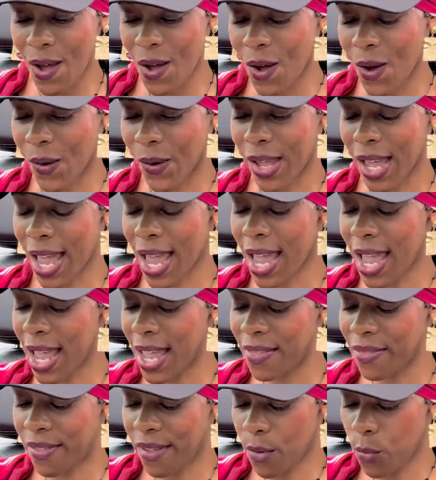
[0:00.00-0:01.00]
Okay,
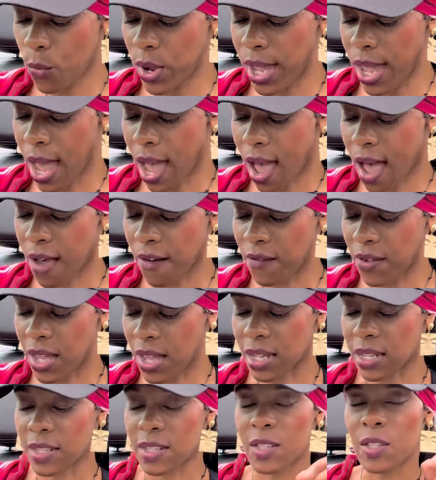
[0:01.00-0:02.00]
and then we have
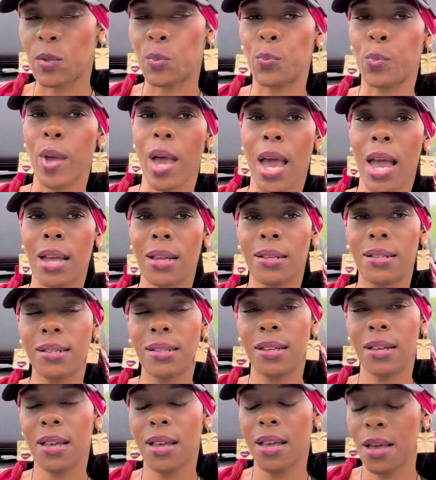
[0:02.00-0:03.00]

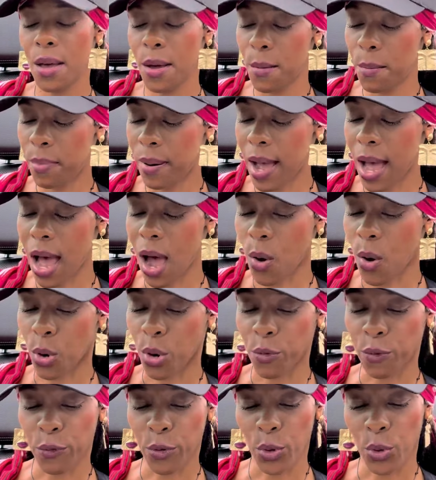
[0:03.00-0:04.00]
expect
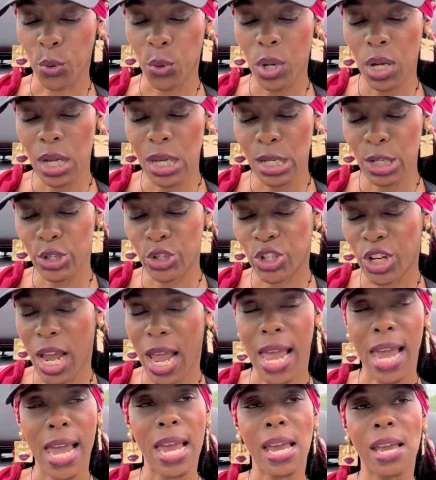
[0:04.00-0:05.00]
powerful
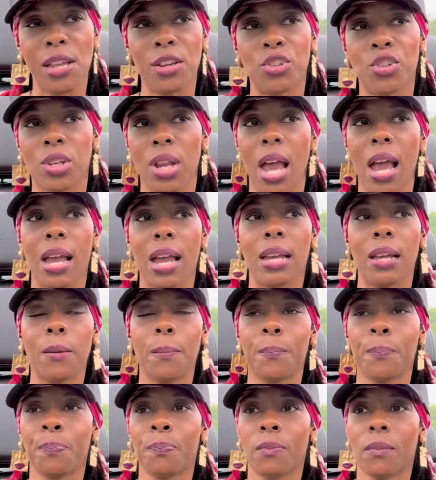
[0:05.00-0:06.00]
change. Like,
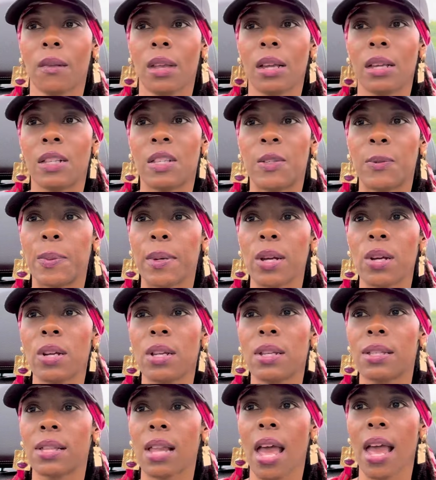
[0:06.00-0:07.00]
Spirit
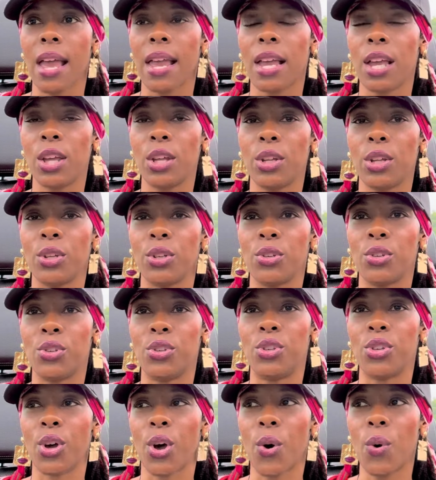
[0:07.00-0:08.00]
is like,
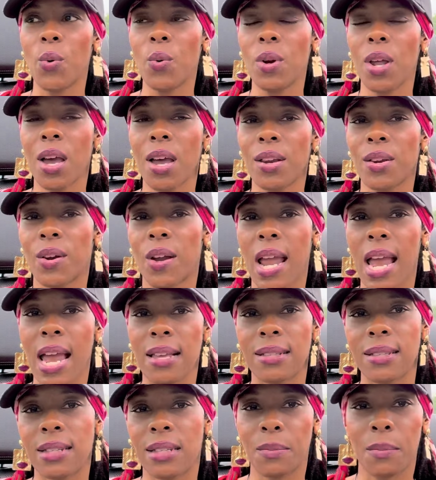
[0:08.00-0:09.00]
don't
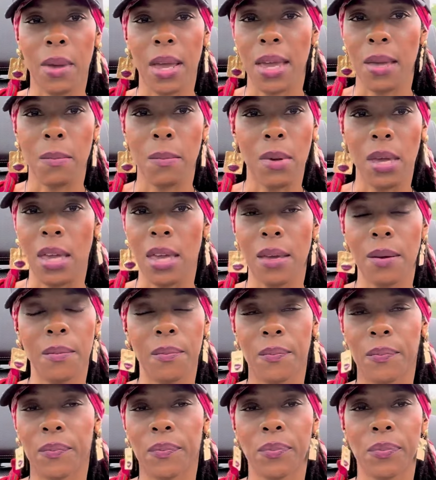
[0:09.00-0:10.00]
underestimate me.
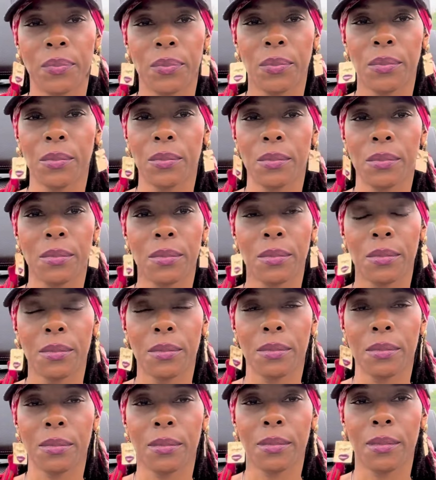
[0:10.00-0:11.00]

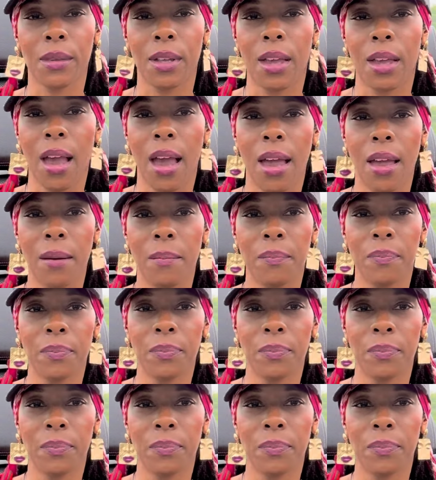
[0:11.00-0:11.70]
Okay?